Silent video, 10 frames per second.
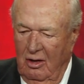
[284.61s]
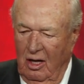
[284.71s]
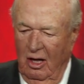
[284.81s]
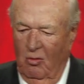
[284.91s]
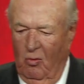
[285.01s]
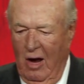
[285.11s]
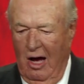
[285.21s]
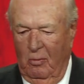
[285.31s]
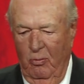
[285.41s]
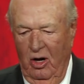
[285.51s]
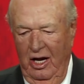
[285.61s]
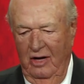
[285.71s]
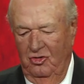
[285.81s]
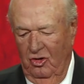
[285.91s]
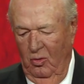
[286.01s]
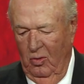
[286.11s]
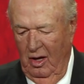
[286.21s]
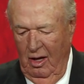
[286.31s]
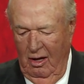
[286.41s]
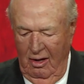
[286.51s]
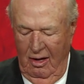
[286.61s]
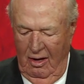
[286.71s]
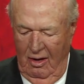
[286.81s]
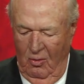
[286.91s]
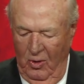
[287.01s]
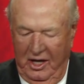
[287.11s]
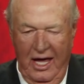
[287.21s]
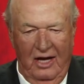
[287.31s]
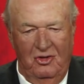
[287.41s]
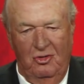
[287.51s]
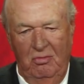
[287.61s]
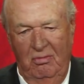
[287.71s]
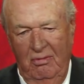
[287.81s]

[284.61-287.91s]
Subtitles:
little rock bridge, and we'd catch